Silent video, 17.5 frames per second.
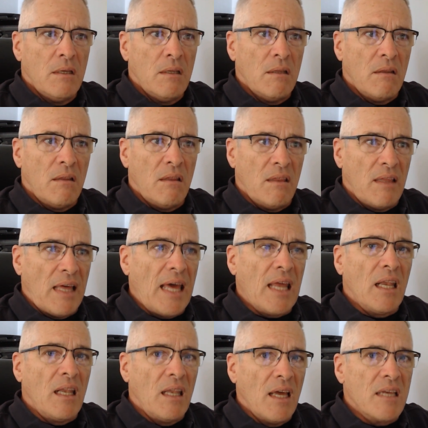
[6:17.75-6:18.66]

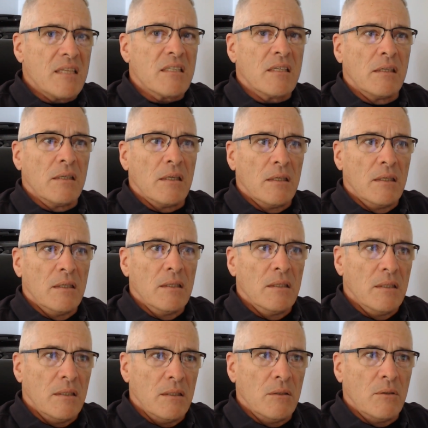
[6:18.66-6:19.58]
That lesson
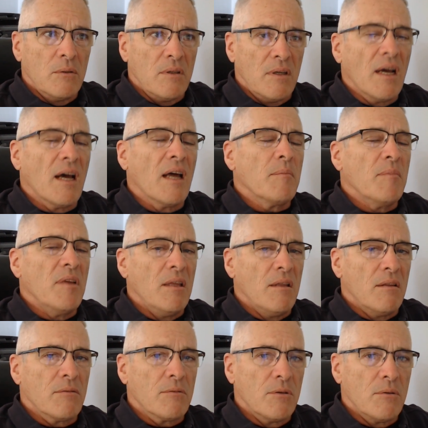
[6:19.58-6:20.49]
alone got me
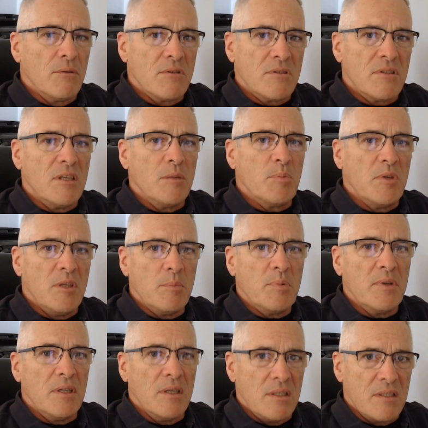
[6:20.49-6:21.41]
through the
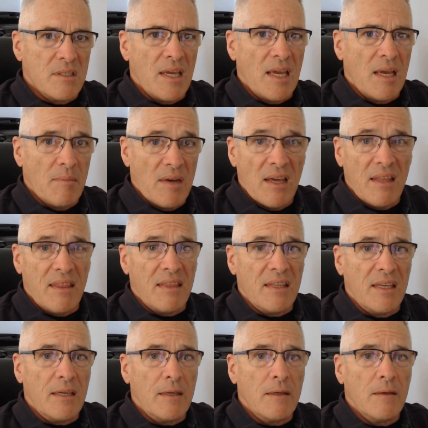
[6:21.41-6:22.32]
CPP exam, I think.